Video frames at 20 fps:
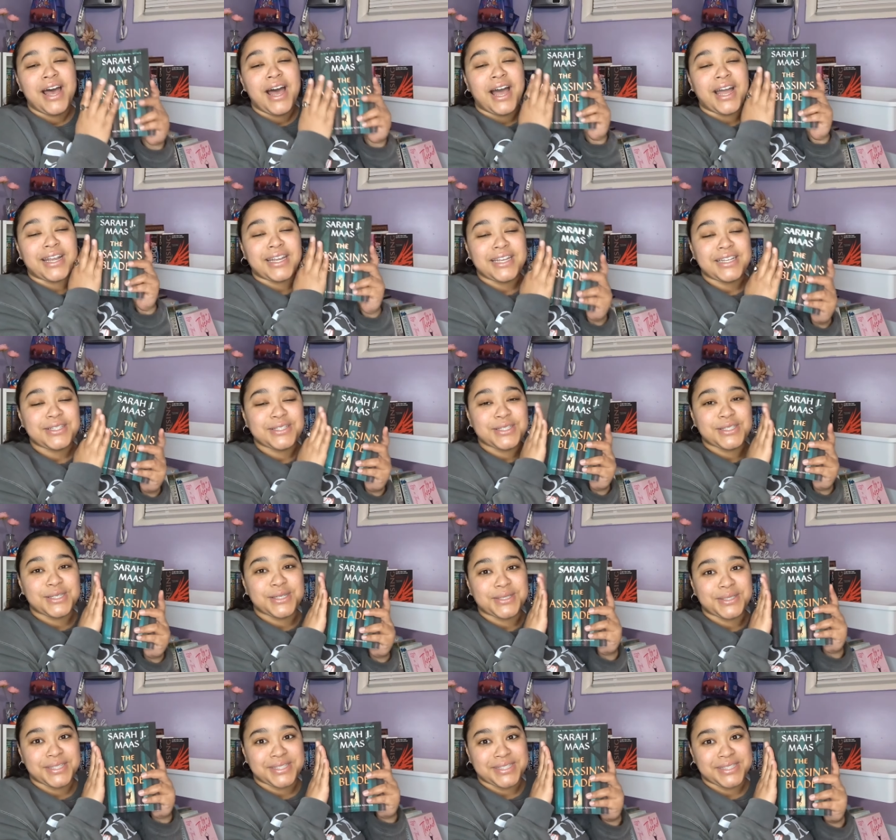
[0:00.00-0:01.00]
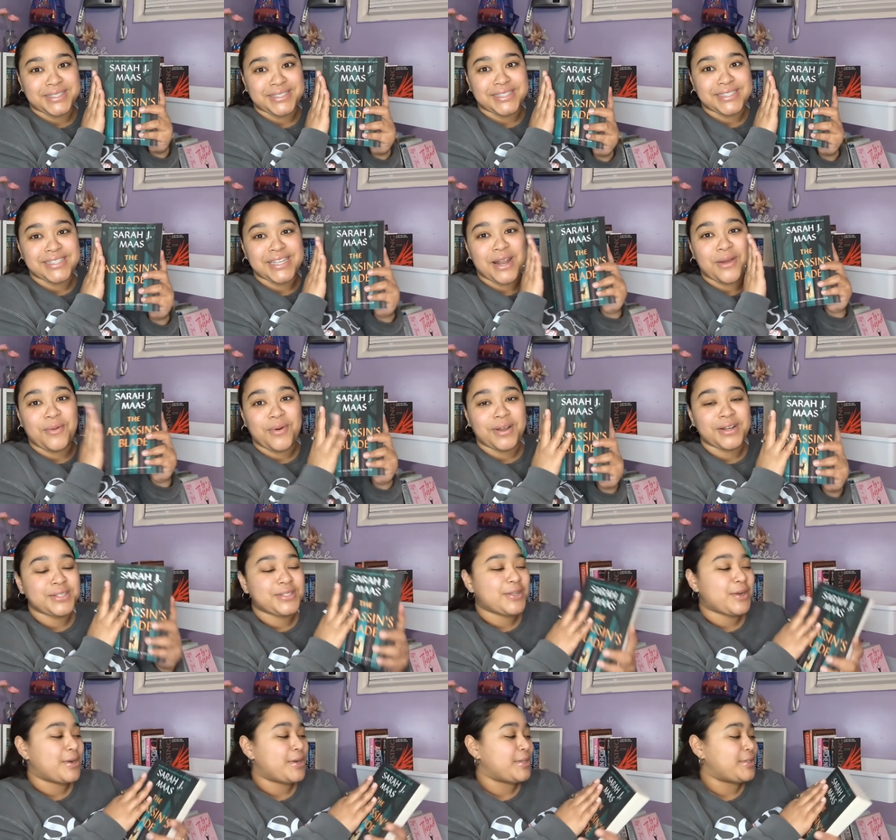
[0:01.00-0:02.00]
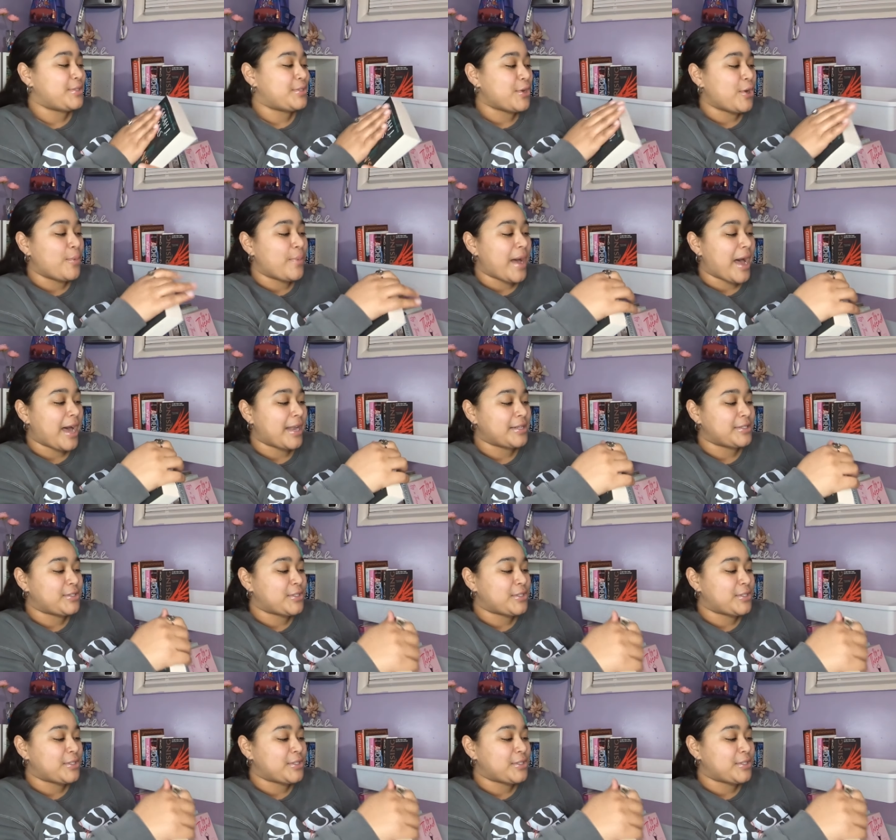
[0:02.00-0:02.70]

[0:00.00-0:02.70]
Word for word: I need to start the series and I wanna start it so bad.